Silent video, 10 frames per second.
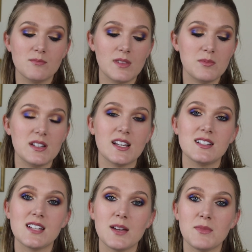Maybe
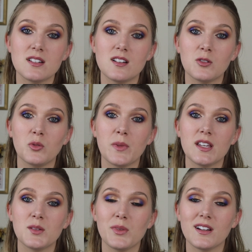next time my dog will
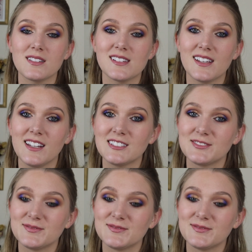make an appearance again.